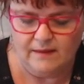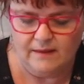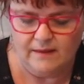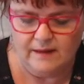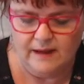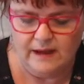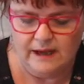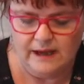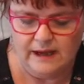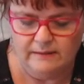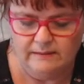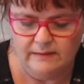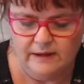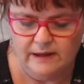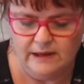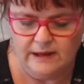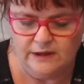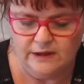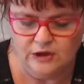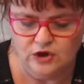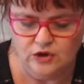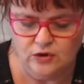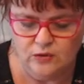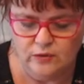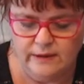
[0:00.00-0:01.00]
I mean, I
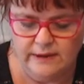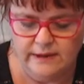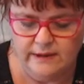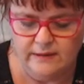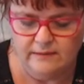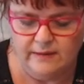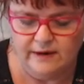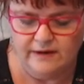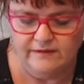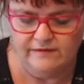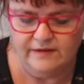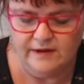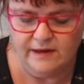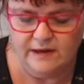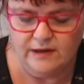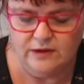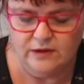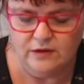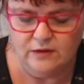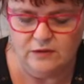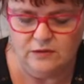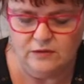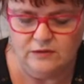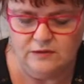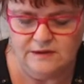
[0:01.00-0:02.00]
show it in my
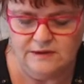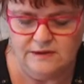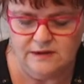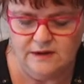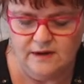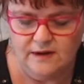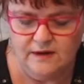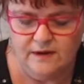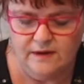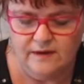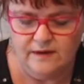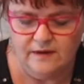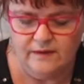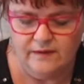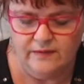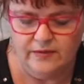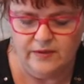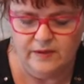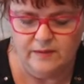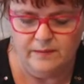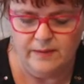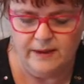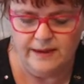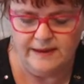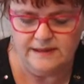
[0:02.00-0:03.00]
videos,
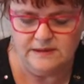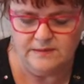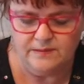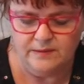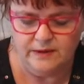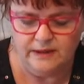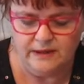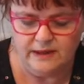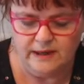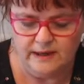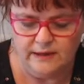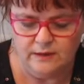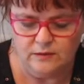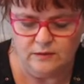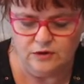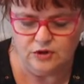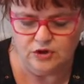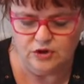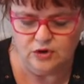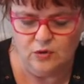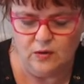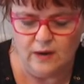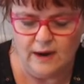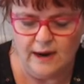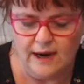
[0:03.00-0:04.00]
the base, but I don't
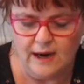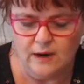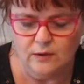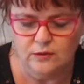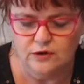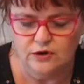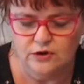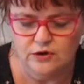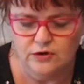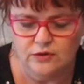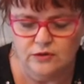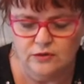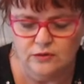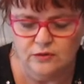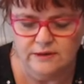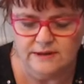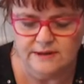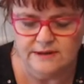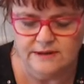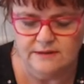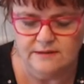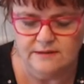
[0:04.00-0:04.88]
show how to do it.